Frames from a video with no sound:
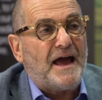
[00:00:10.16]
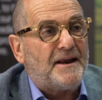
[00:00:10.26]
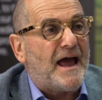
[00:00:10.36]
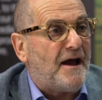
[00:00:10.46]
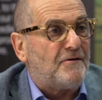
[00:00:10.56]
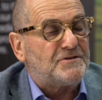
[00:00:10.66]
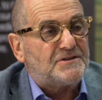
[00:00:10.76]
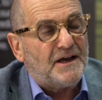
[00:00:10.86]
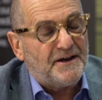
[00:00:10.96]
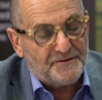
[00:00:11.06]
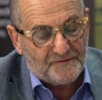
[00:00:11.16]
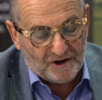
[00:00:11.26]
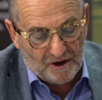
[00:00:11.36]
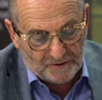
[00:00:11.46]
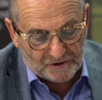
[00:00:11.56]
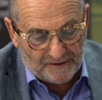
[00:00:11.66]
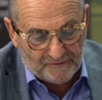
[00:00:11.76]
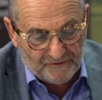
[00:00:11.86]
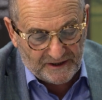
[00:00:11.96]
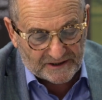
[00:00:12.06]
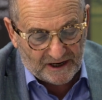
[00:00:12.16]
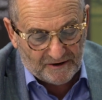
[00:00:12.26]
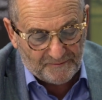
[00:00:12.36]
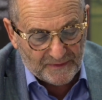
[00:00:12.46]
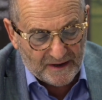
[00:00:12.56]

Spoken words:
and outside of global travel retail.